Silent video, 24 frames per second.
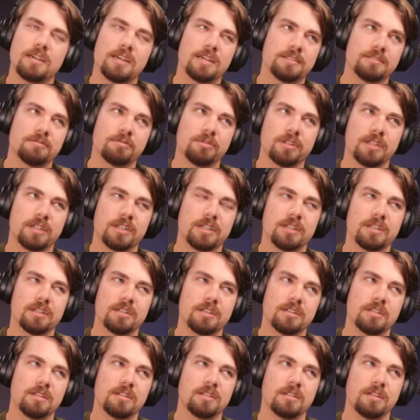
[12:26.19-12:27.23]
has a really
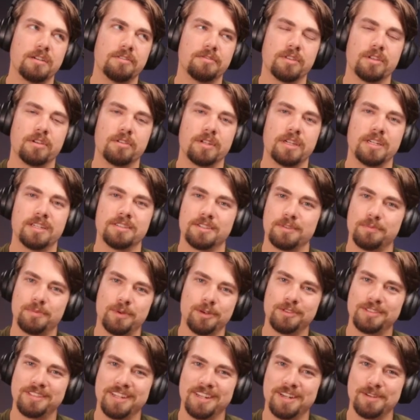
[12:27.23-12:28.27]
good, even though he doesn't
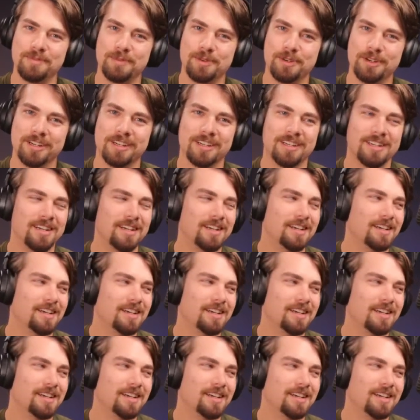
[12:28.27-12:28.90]
post anymore.